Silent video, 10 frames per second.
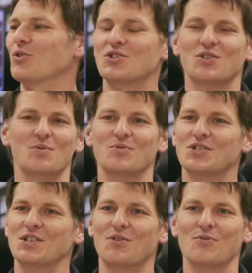watching the
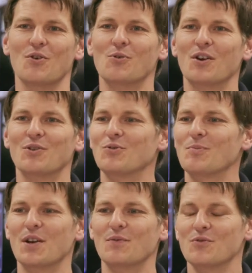machine throw away all the
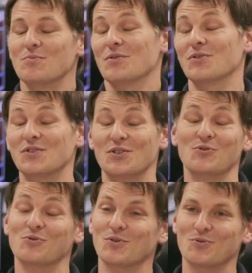bad fruit because he
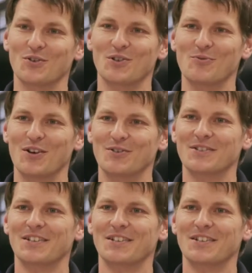knew it was working well.